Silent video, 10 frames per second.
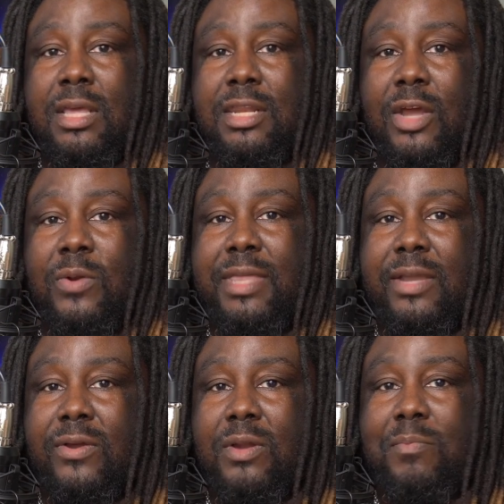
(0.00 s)
The only thing
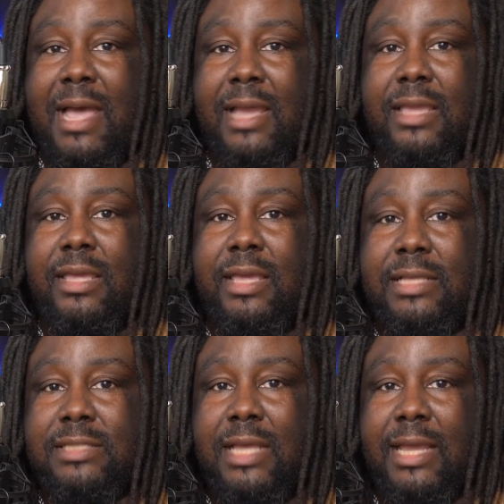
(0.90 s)
on the back
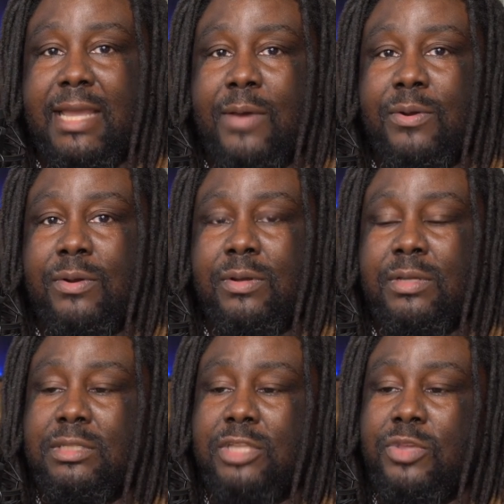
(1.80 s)
is a counter,
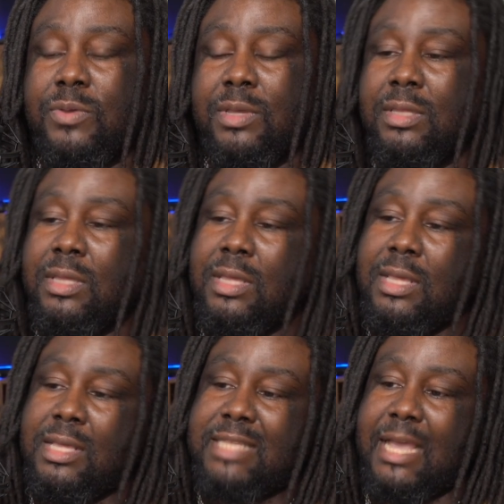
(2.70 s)
so you can
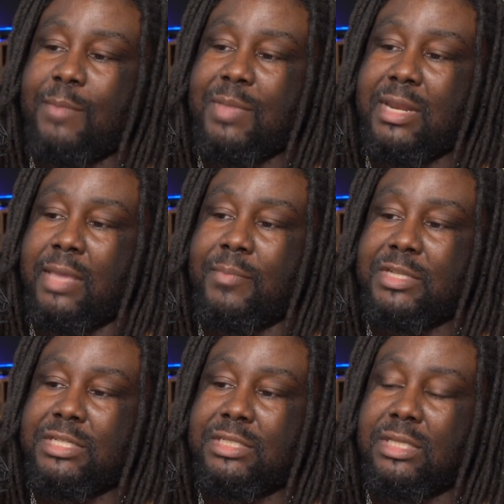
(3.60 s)
see how many
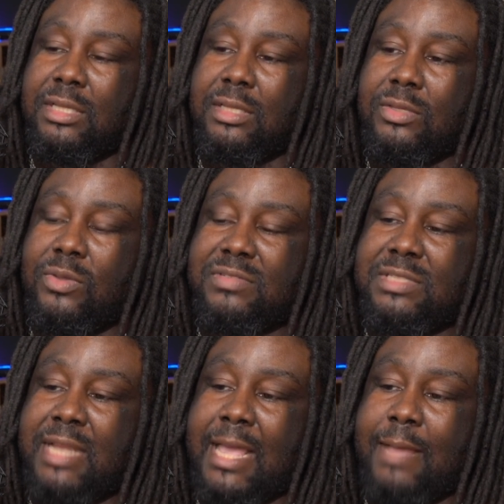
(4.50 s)
images you have
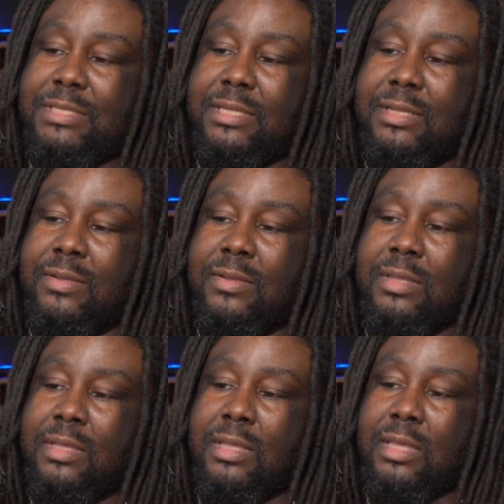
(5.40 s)
snapped
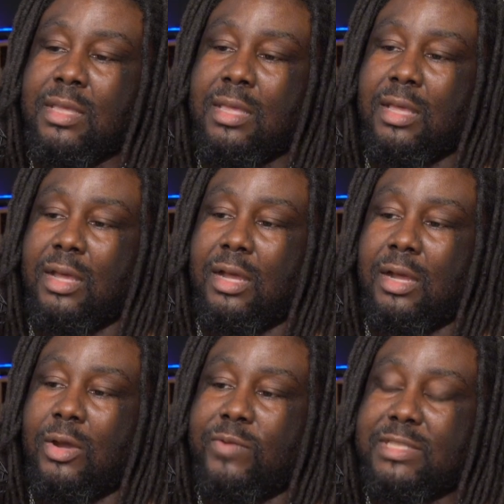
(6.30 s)

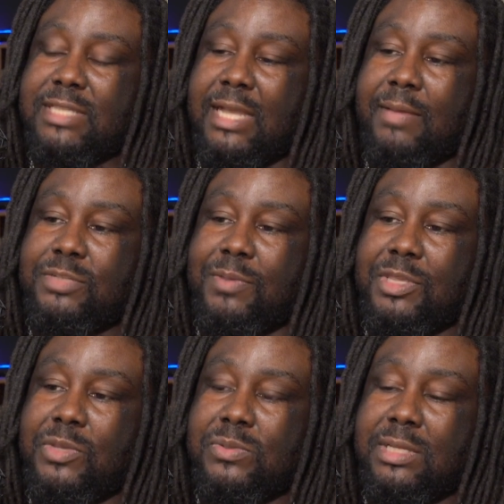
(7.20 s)
over the time that you've been
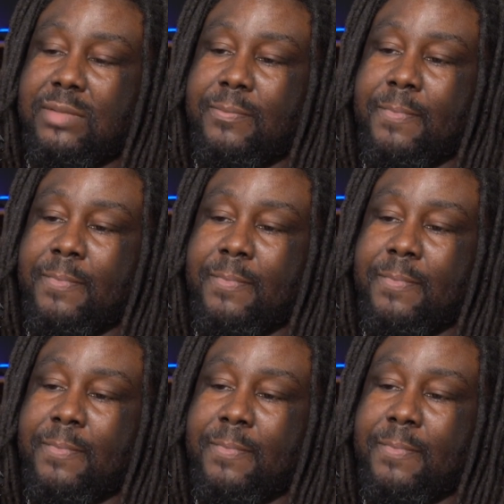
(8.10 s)
using it.